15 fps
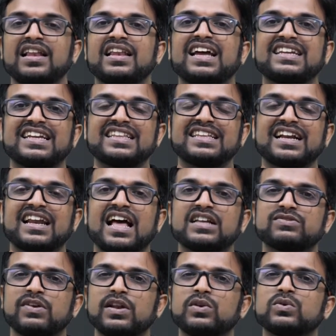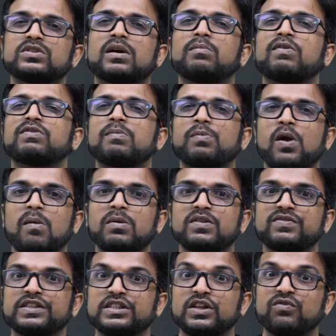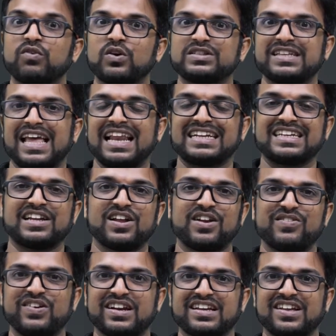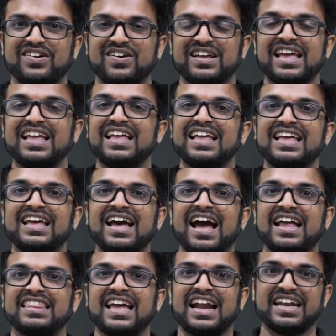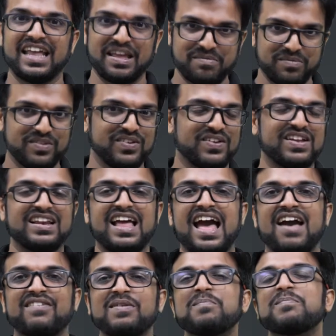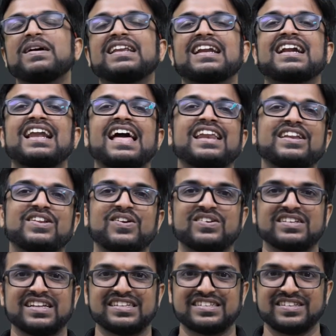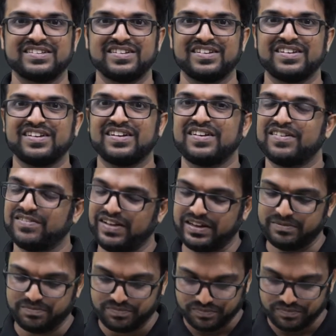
Later in the class, we will do some of the problems which involves electrical work. Okay? At that time, you will have a better clarity on this. Fine.